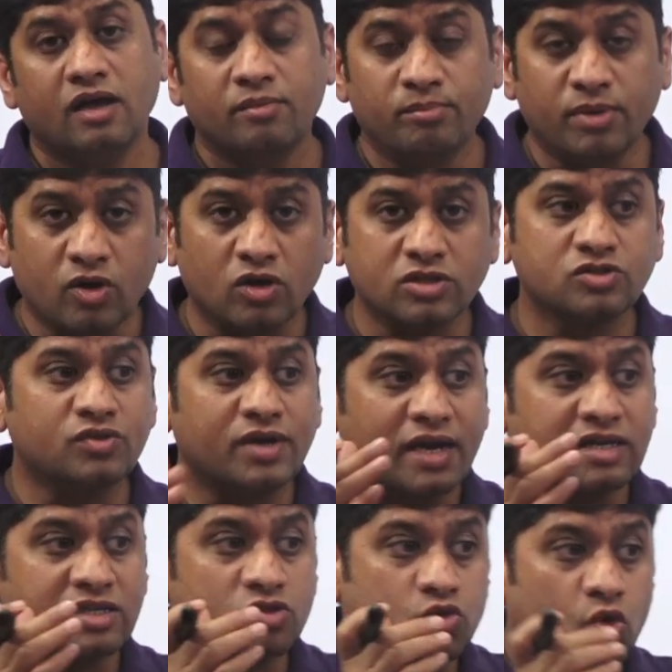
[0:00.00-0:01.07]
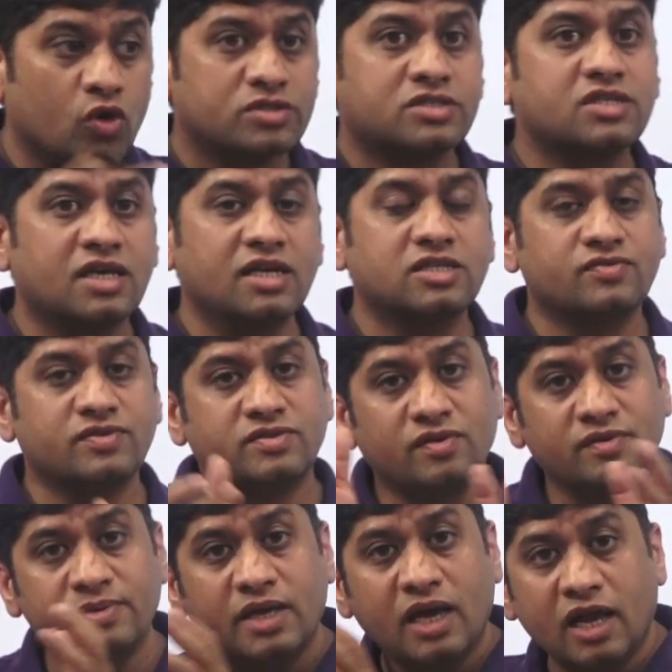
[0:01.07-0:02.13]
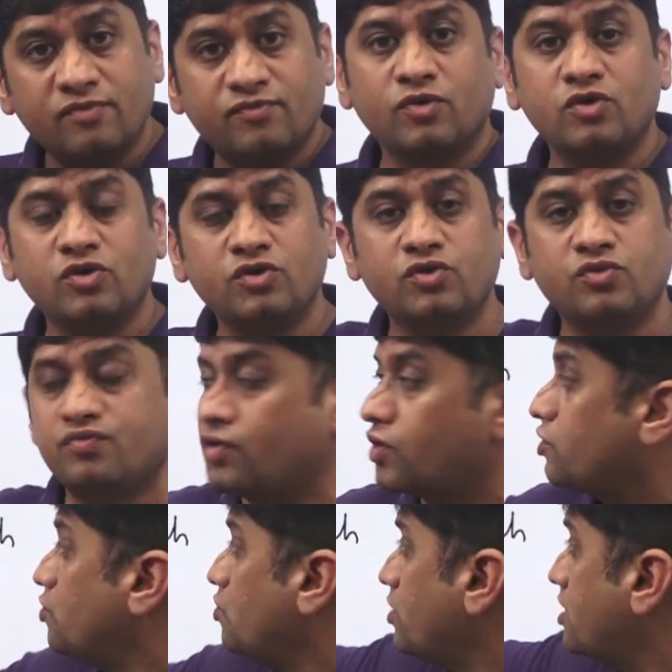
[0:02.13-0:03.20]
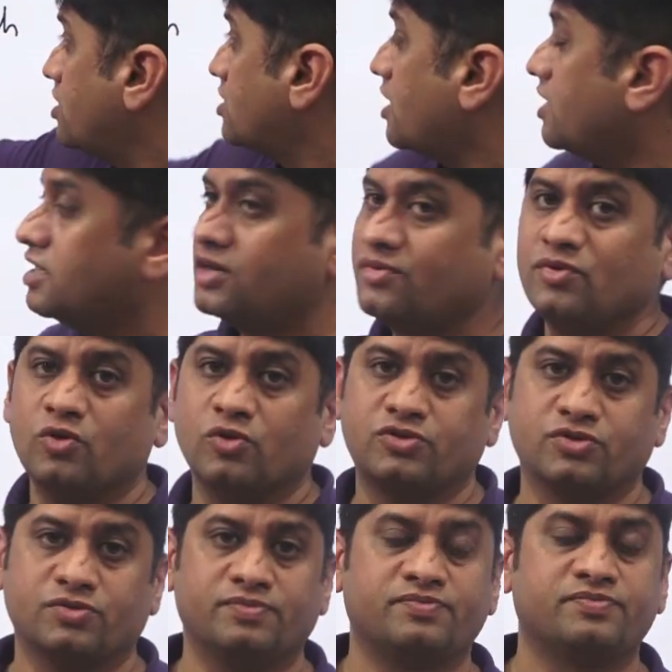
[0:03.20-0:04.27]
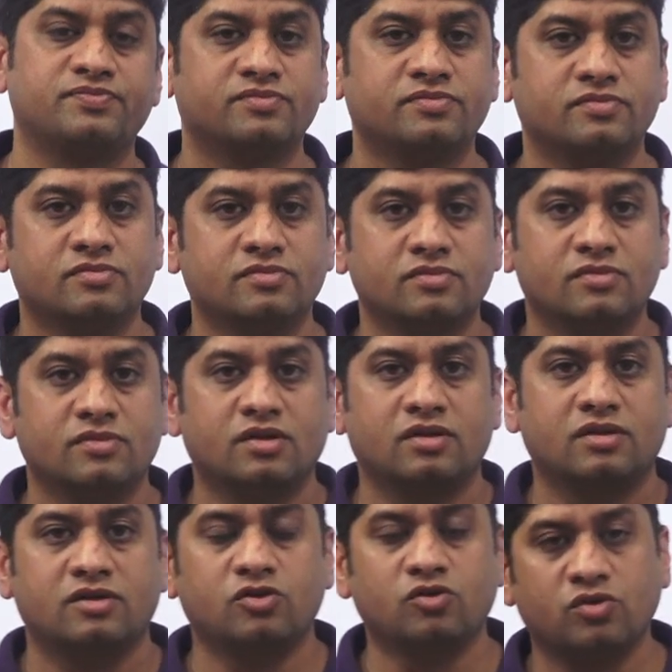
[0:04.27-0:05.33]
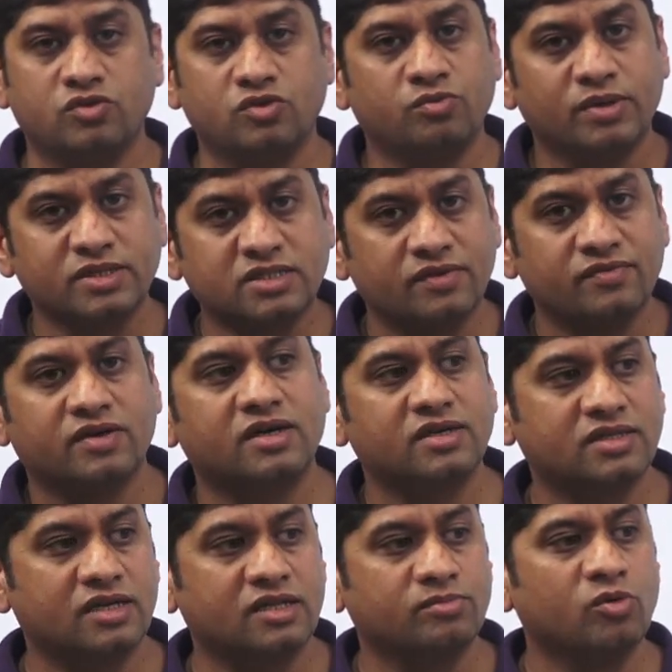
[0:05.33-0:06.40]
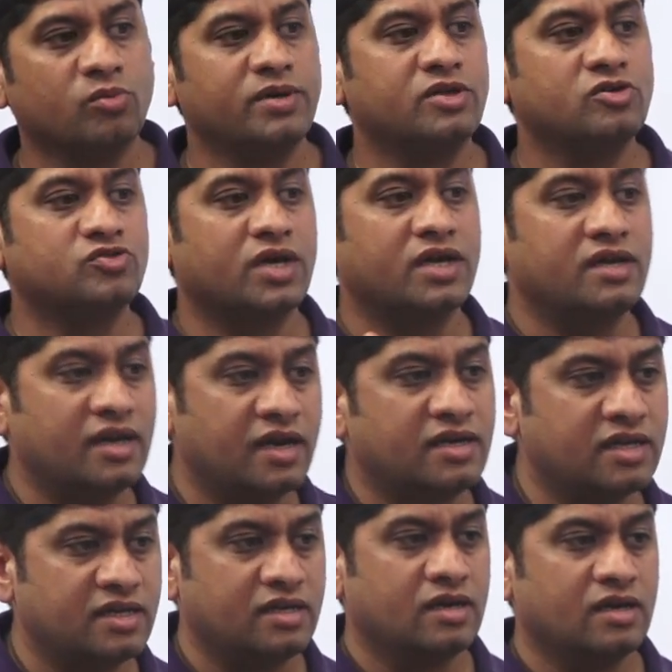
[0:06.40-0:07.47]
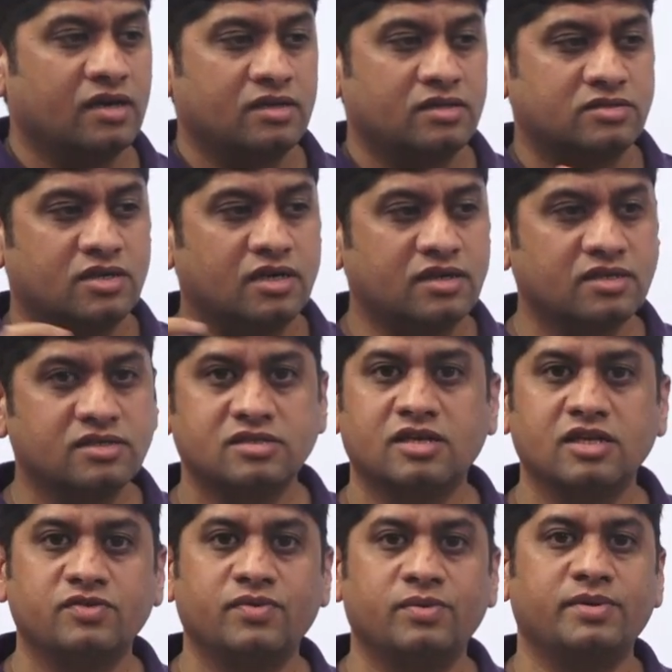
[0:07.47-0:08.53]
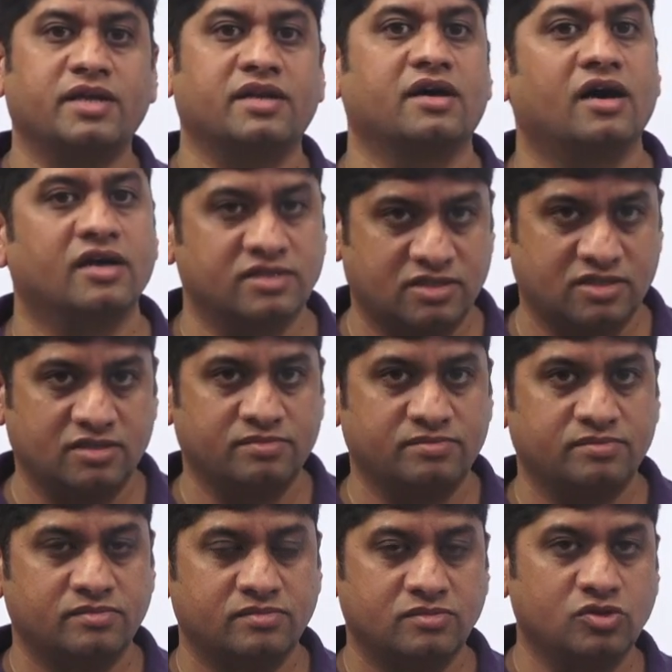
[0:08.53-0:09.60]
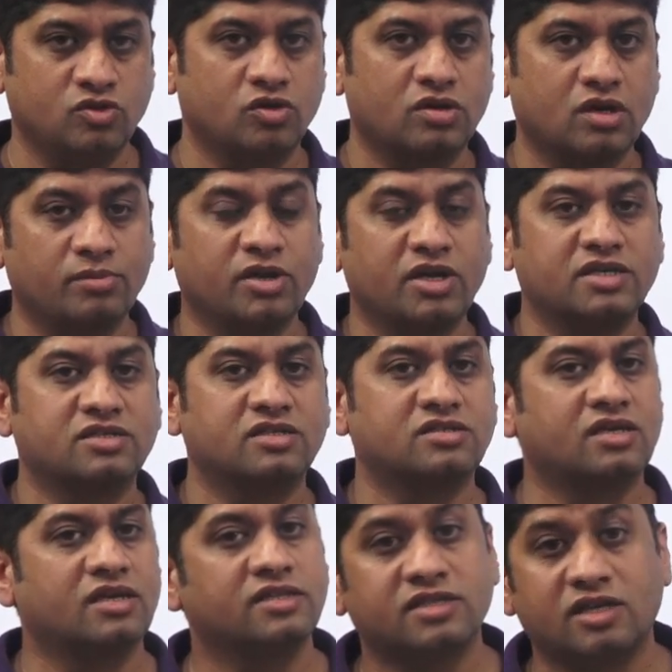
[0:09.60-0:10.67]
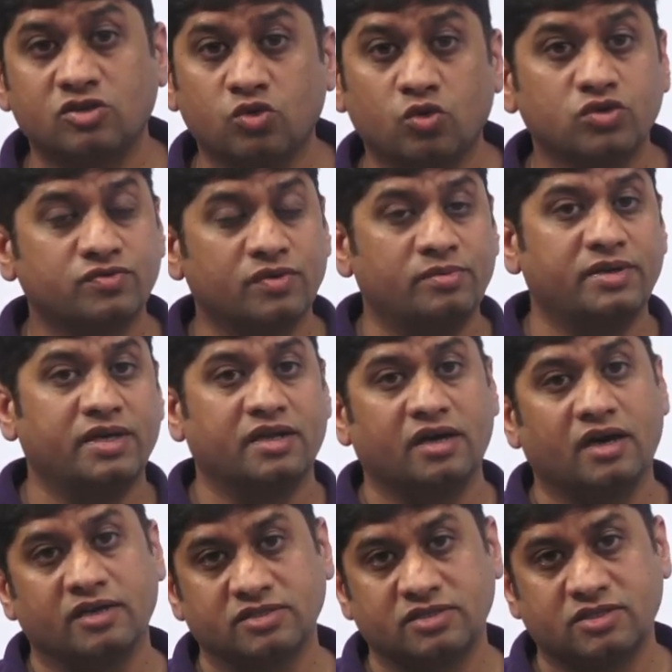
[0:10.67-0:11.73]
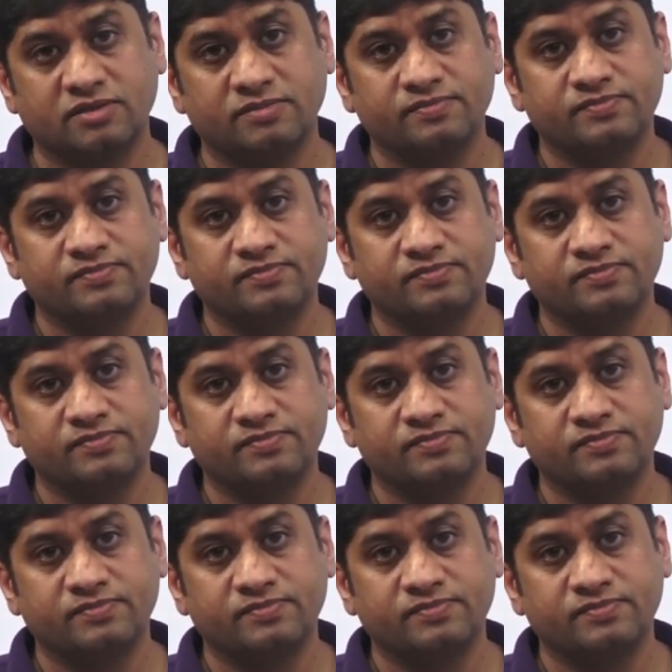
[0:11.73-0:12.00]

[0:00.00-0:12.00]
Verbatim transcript: because you get those skills which will be helpful for you in the interview also. You, you must have heard that the moment you join NITIE, certain skills will be enhanced your communication skills and those will be enhanced.